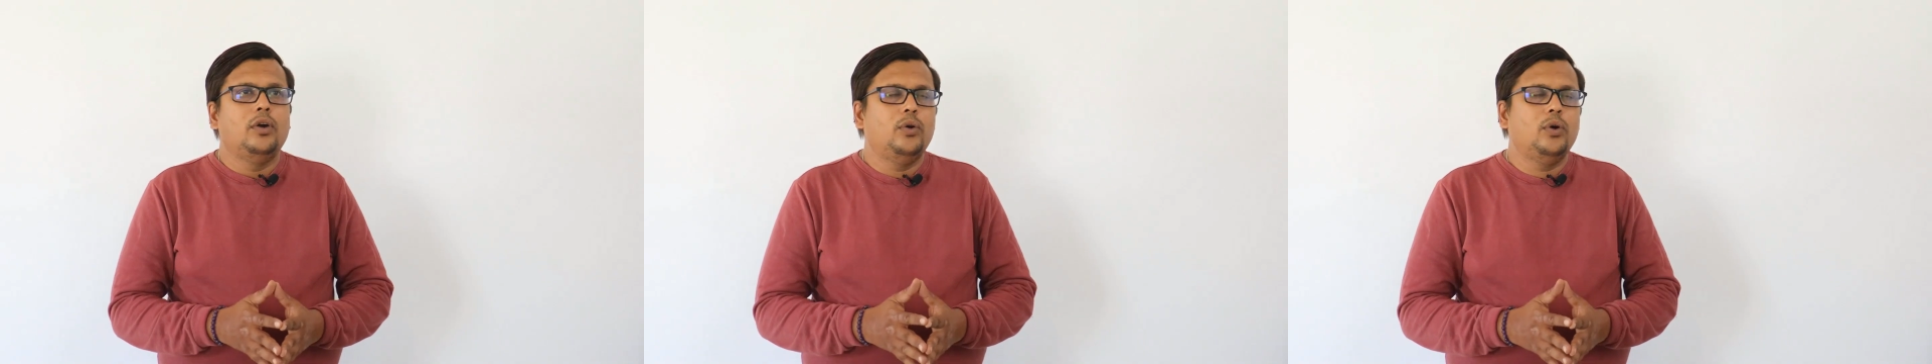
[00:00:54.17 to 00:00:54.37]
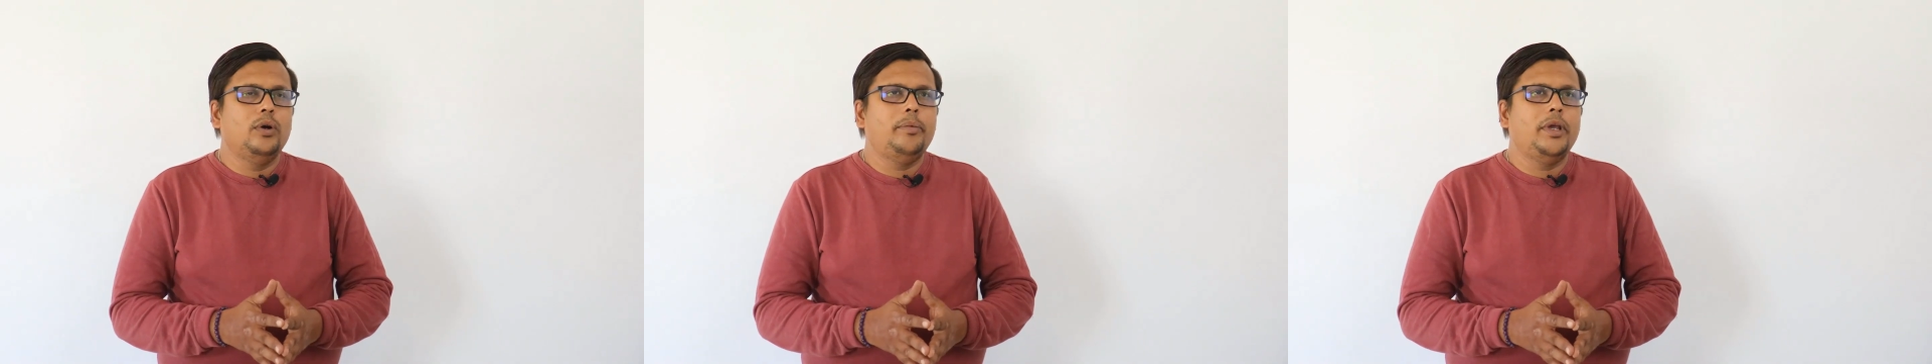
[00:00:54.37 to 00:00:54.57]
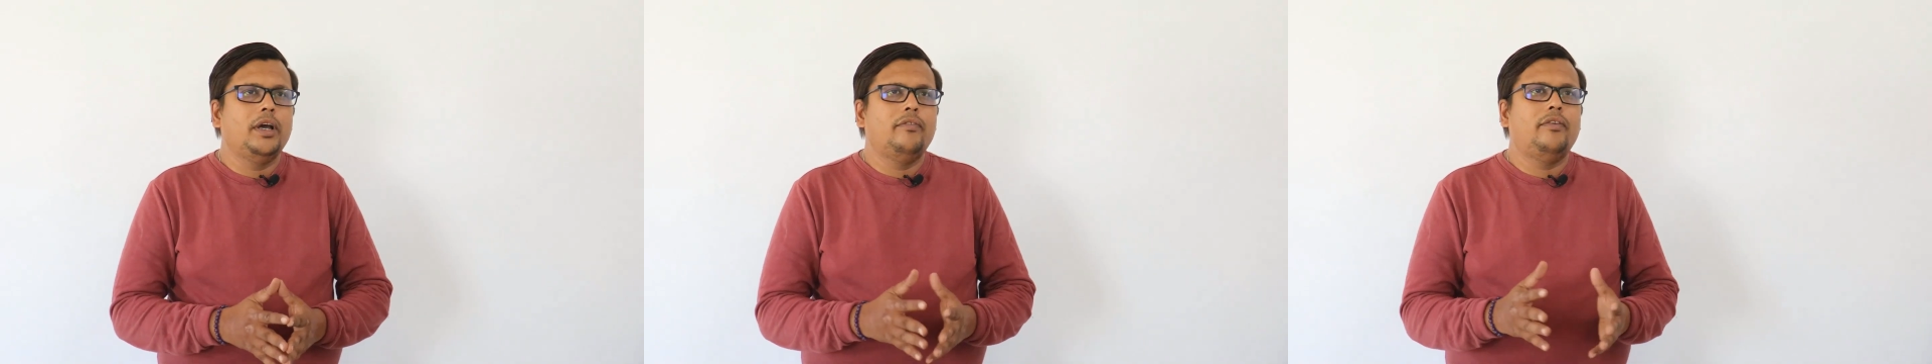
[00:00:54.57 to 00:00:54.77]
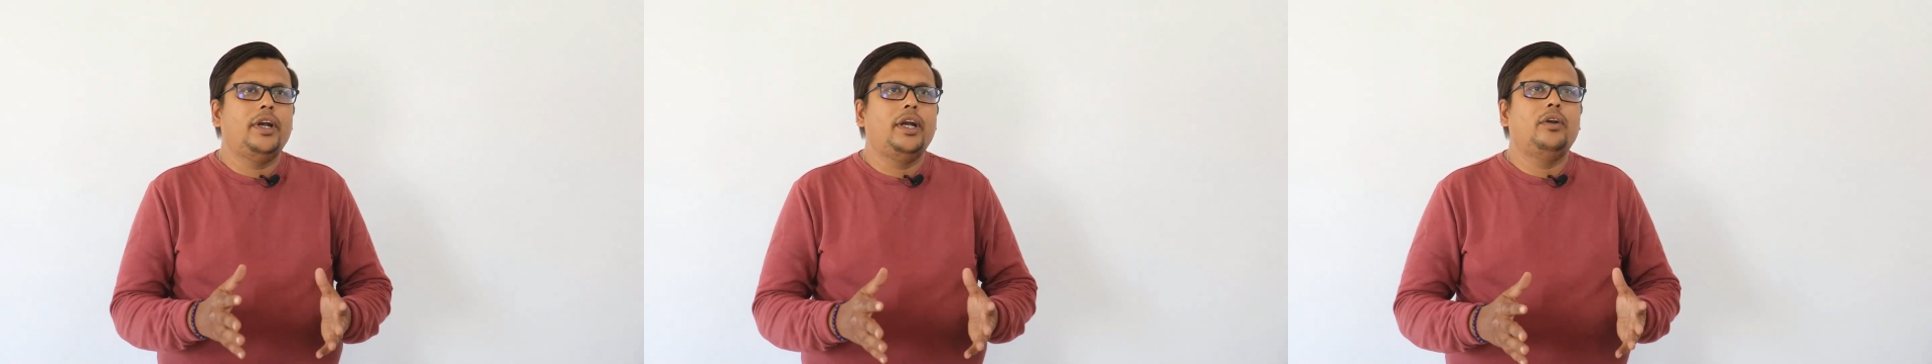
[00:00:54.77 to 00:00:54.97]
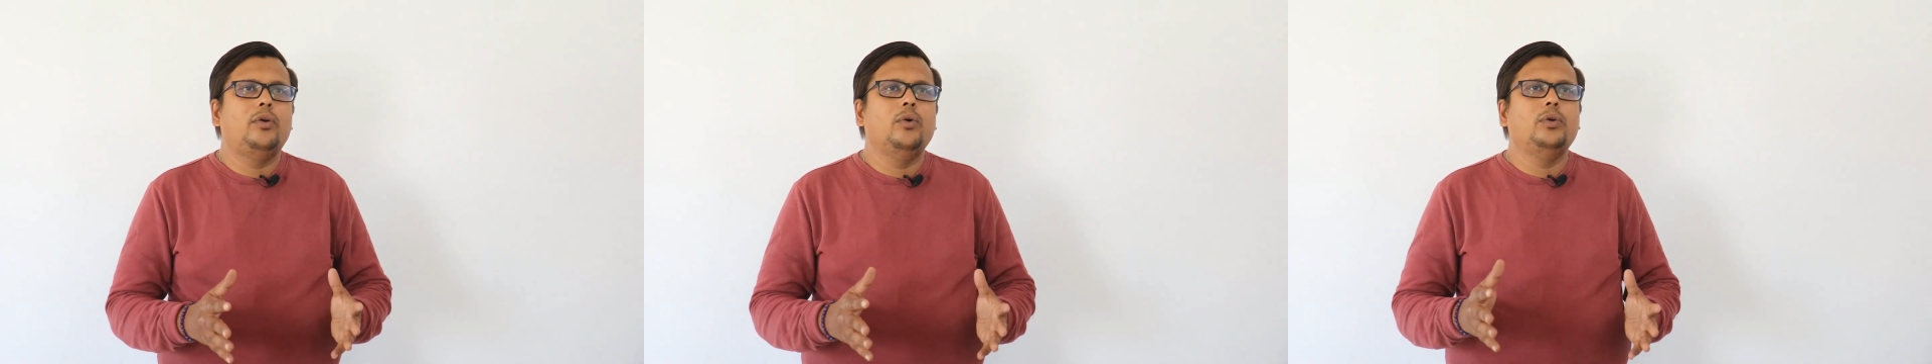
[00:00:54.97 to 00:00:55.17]
Don't be
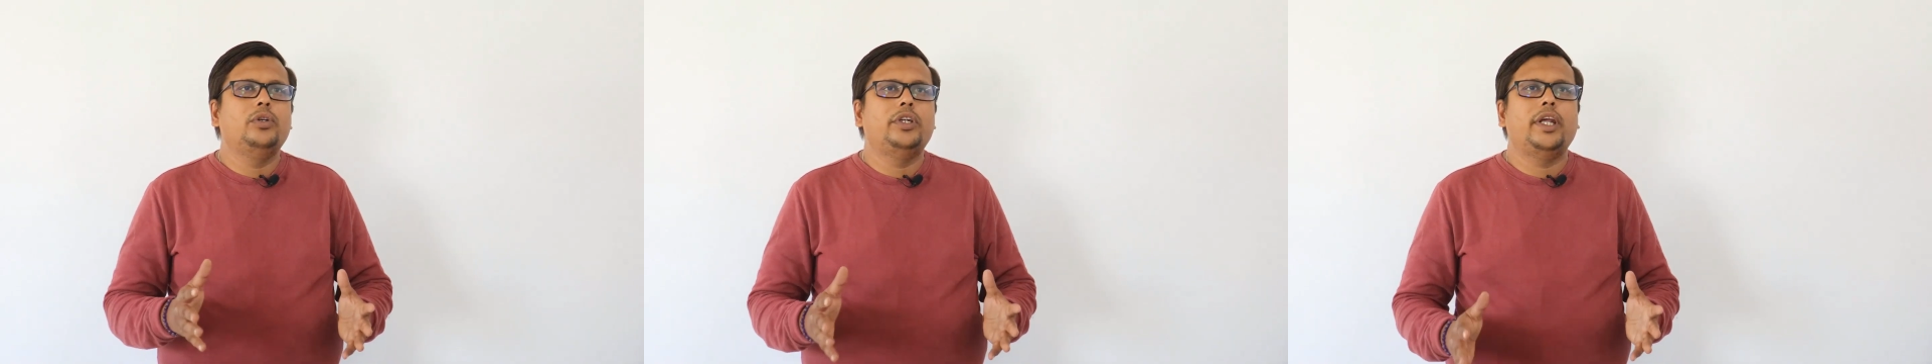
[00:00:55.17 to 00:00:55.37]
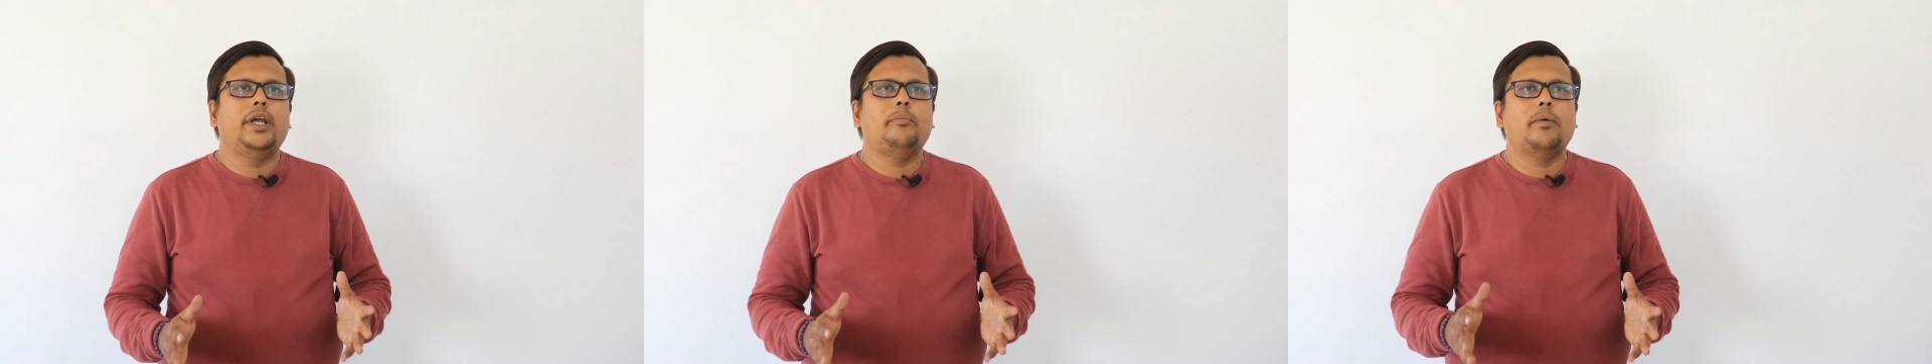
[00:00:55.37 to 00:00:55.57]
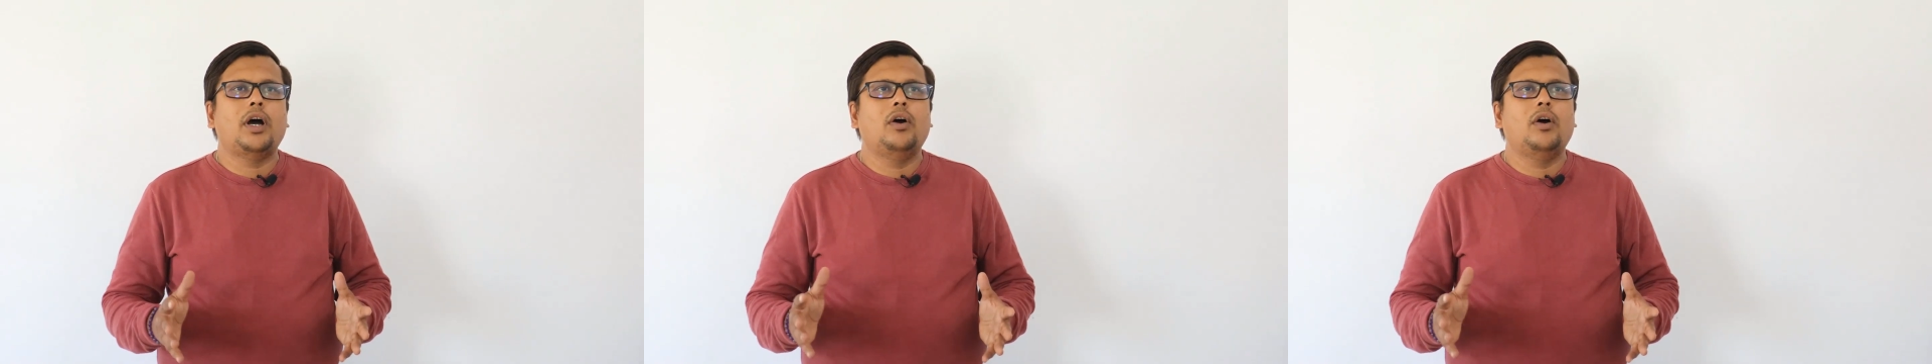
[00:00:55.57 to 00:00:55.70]
afraid to step